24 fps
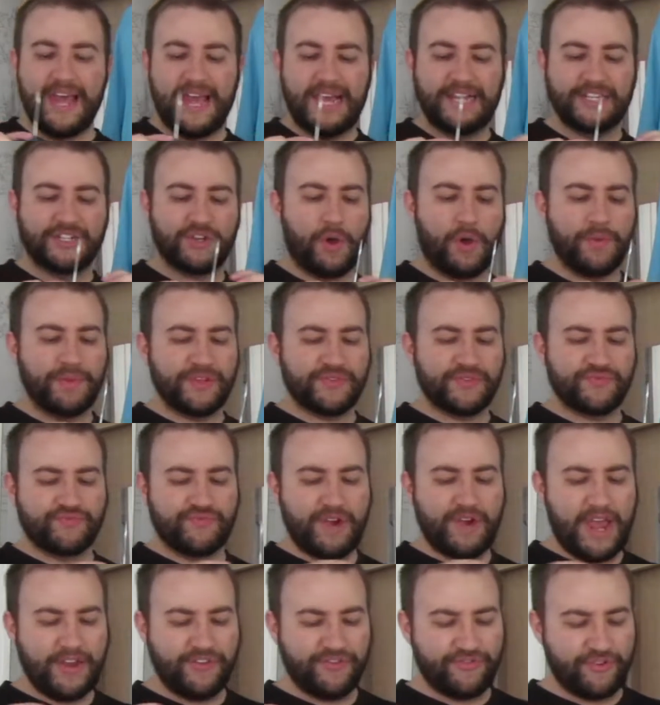It's got this
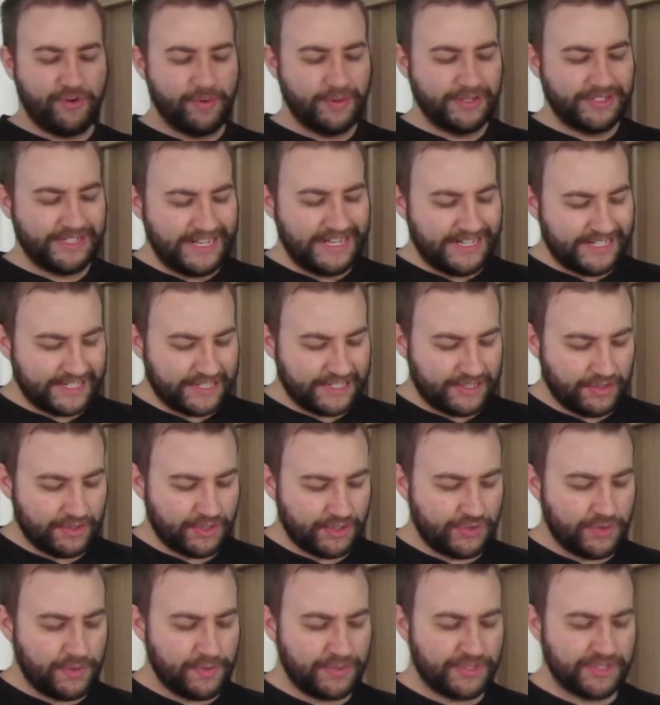retro Adidas look
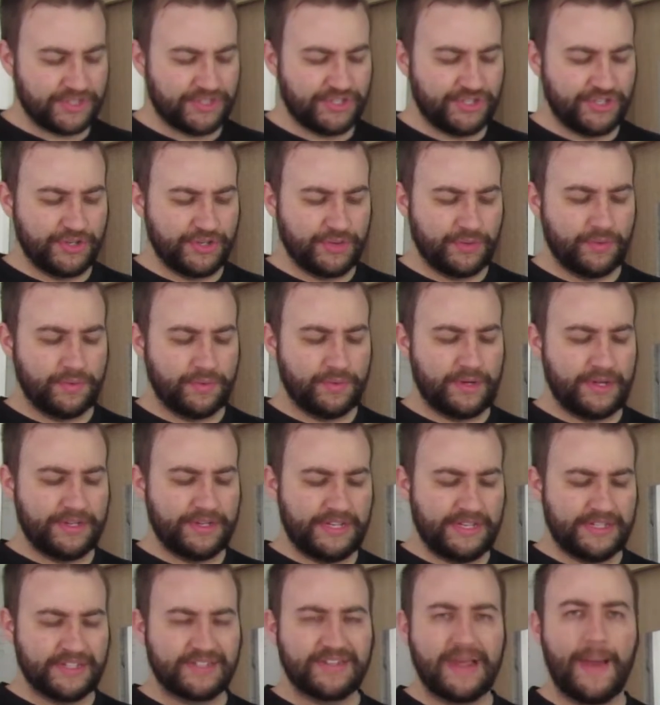to it, which is a new
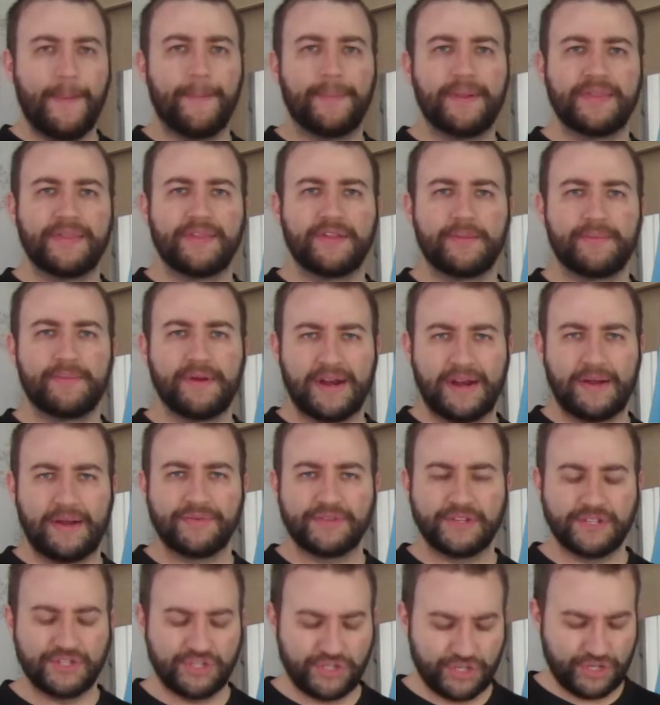Adidas template that they're bringing out
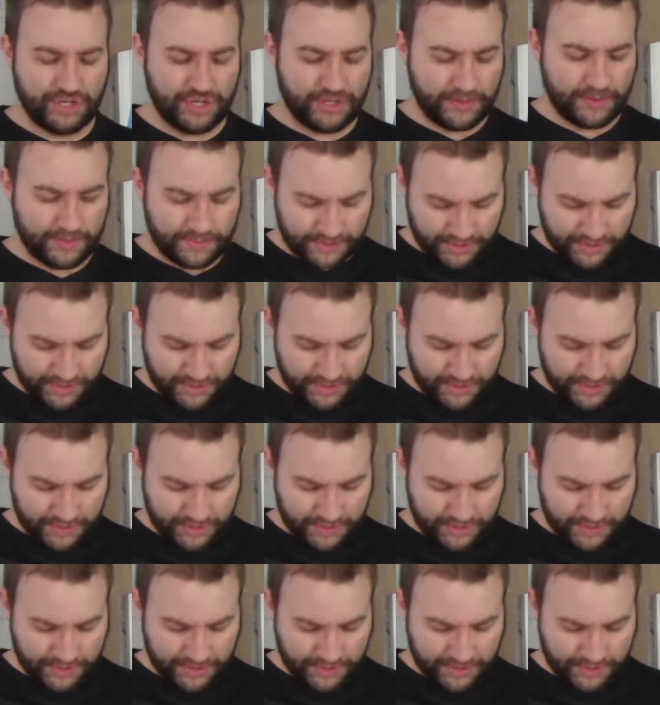this year.